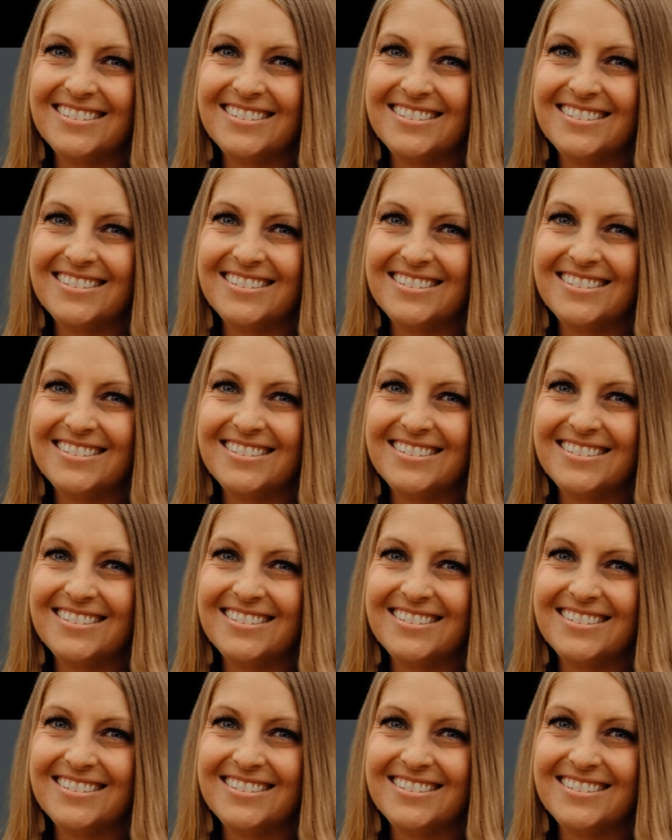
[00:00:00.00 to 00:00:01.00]

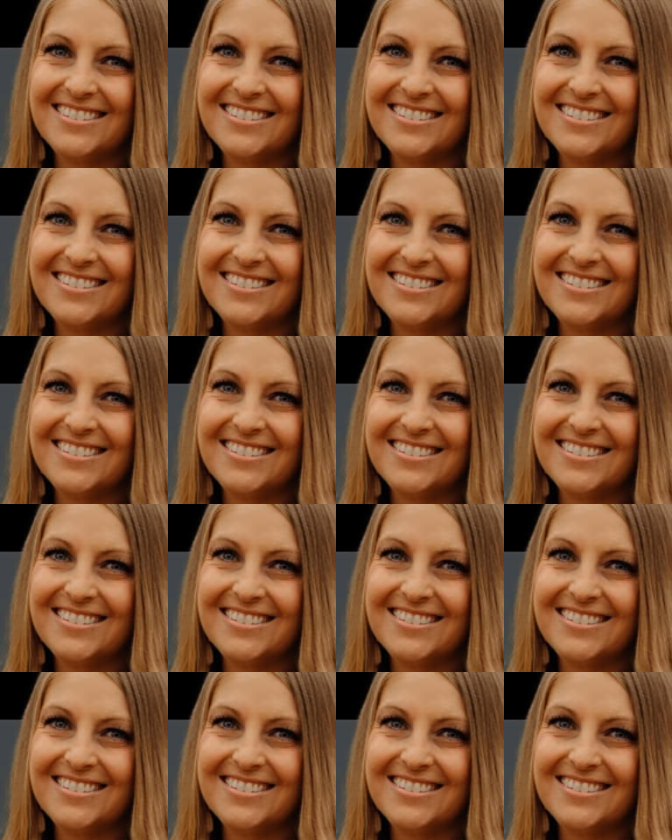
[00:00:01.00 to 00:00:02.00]

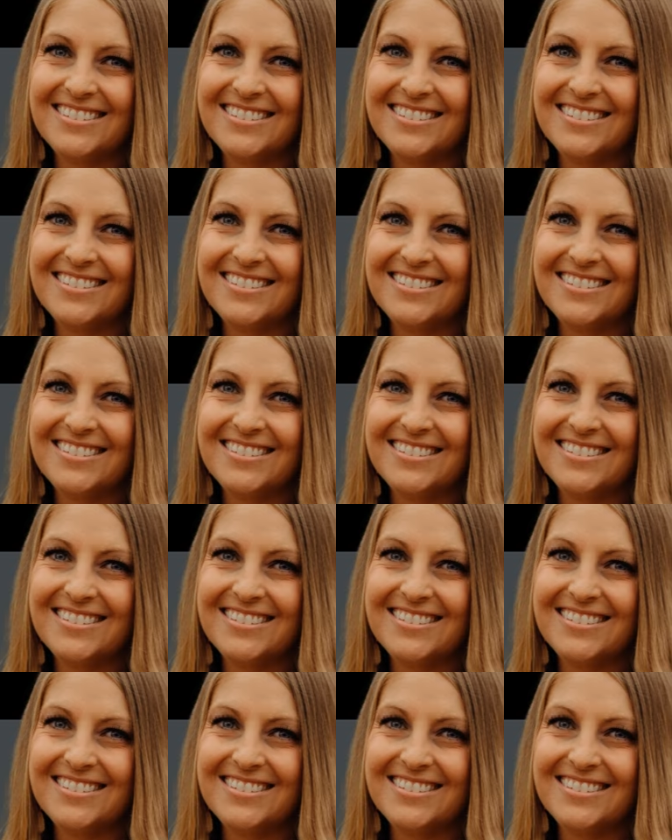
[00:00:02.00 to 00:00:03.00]

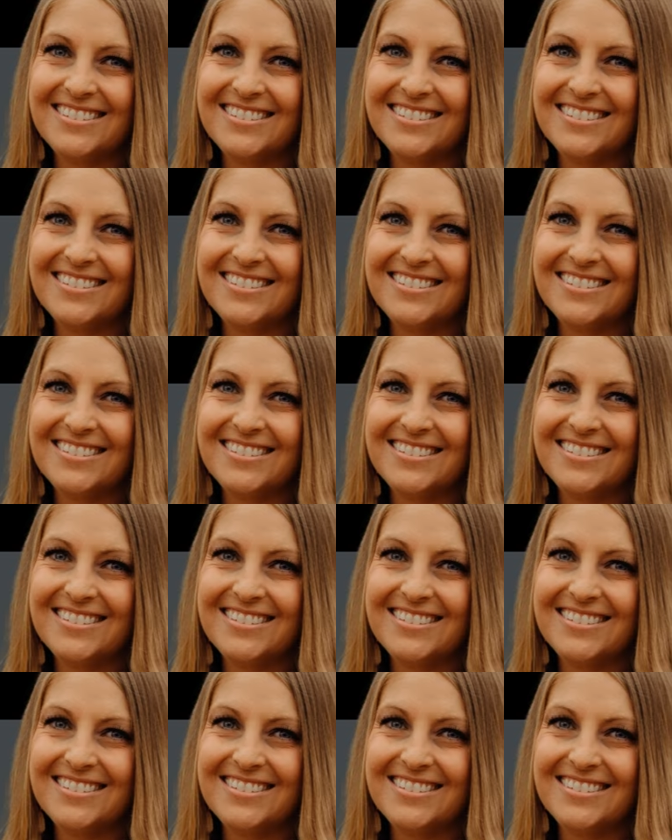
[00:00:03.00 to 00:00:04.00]

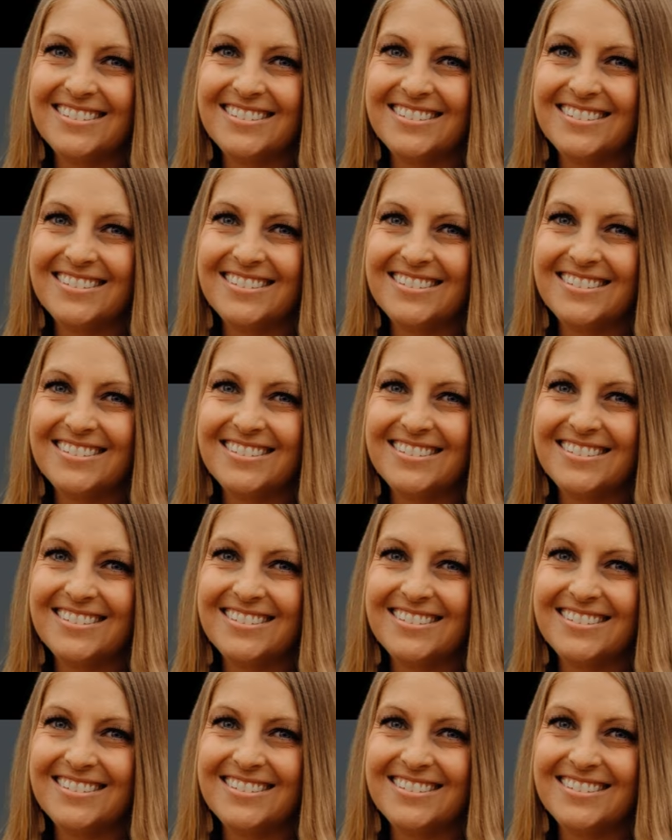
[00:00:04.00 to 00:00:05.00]

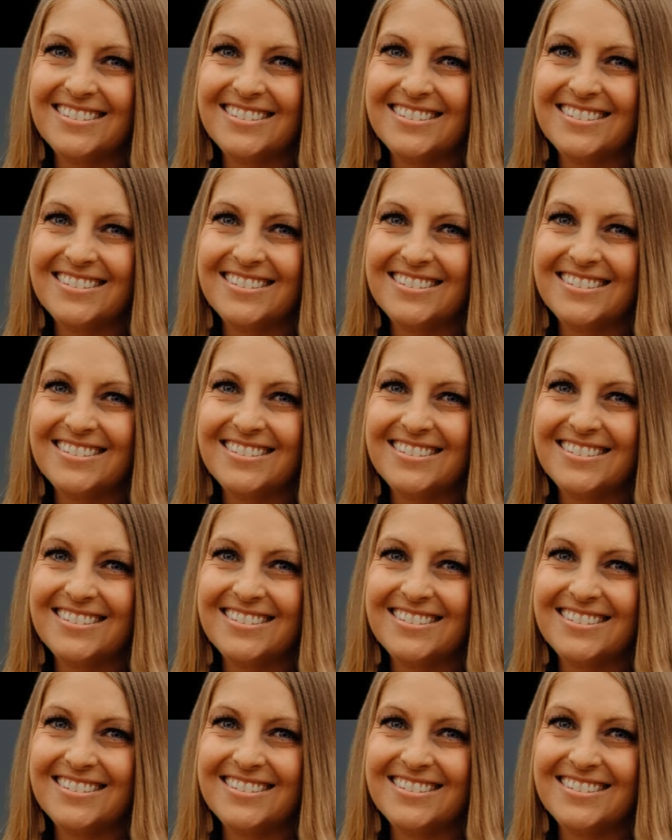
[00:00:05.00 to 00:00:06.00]

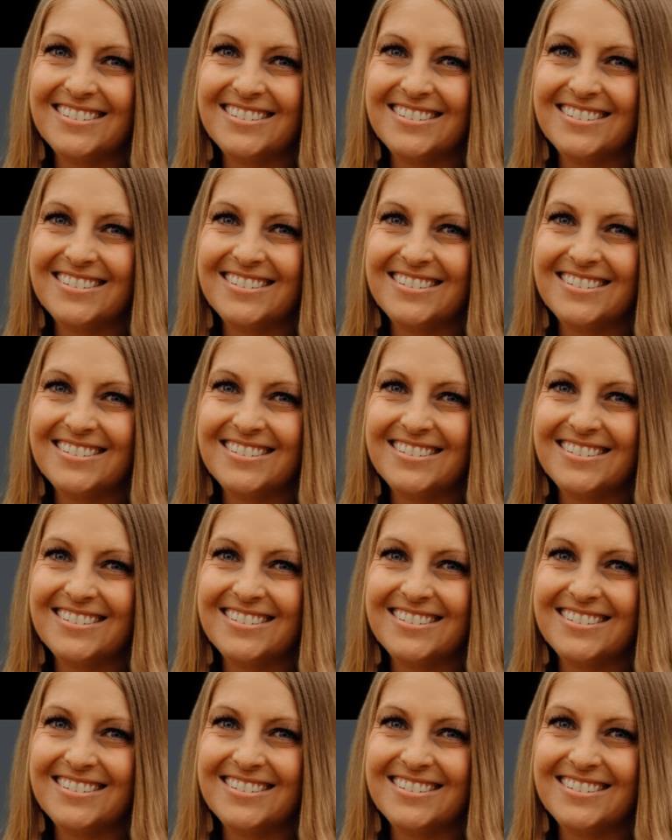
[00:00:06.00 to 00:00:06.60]
(no lip movement)